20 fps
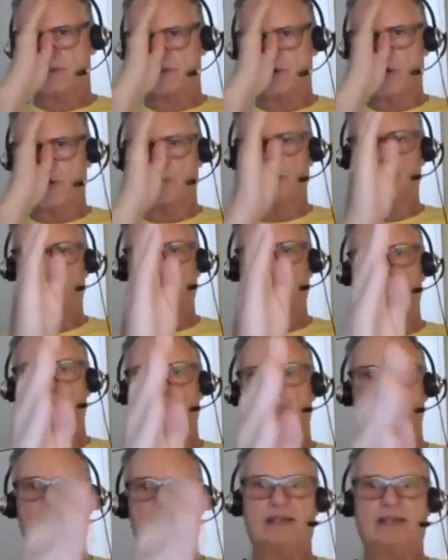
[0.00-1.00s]

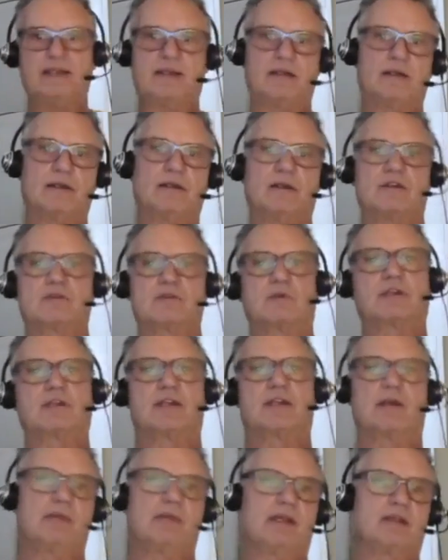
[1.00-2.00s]
sober-minded is
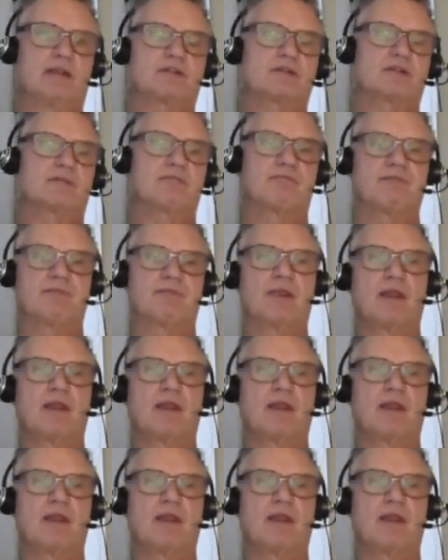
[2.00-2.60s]
what that means.